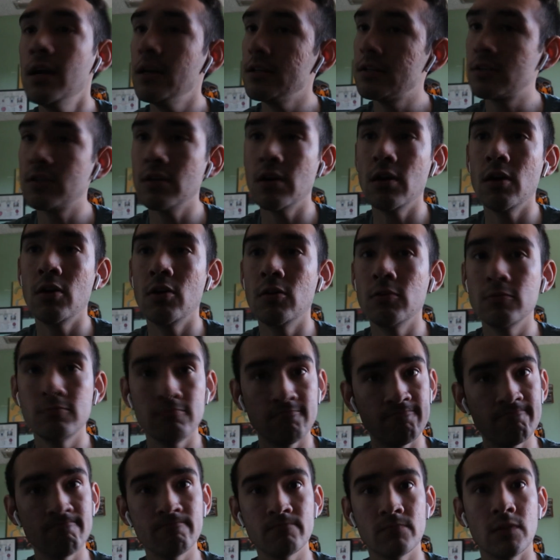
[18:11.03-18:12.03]

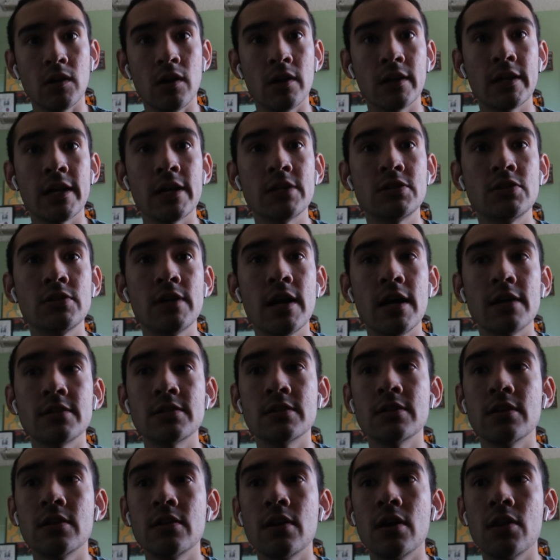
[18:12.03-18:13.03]
So I'll catch you
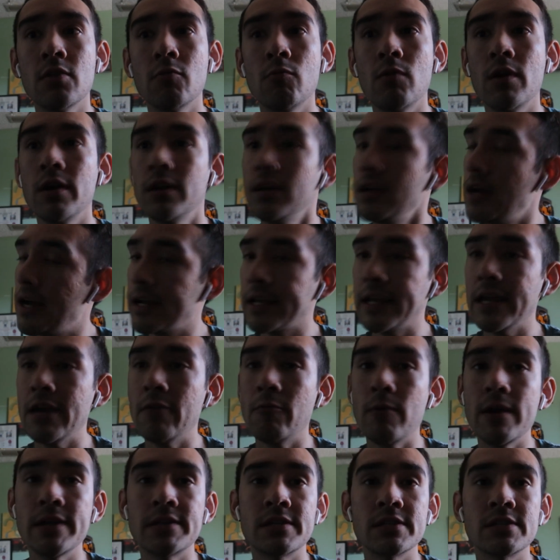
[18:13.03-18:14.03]
guys in another one. I
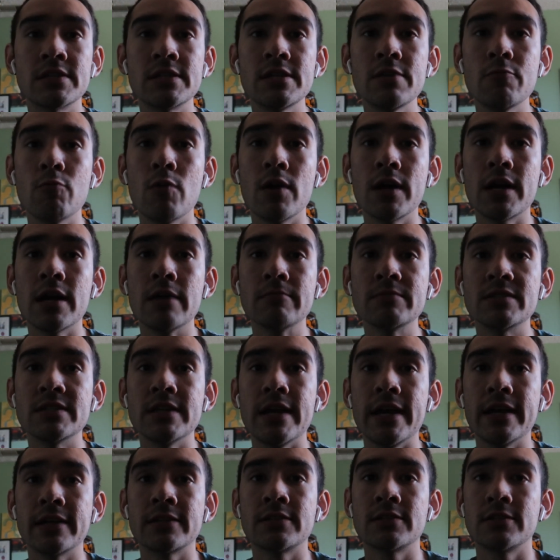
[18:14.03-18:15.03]
can't wait to see what comes
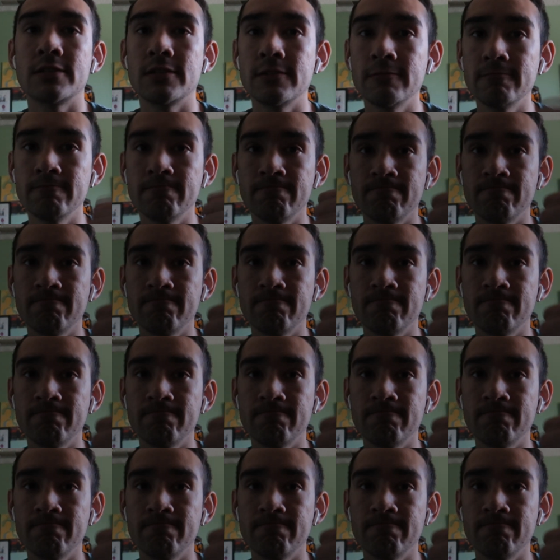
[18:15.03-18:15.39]
next.